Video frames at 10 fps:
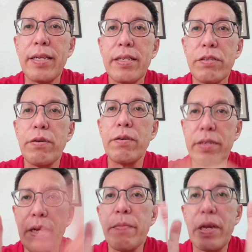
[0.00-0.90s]
So
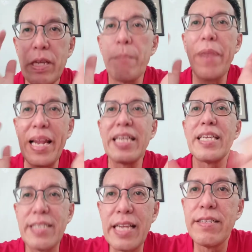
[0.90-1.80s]
some planning
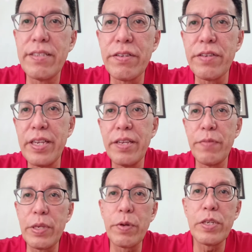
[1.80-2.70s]
is necessary
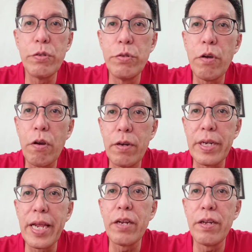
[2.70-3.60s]
when you want to do your
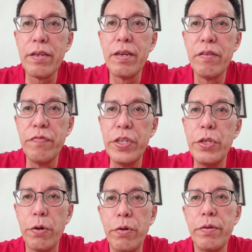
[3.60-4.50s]
content video.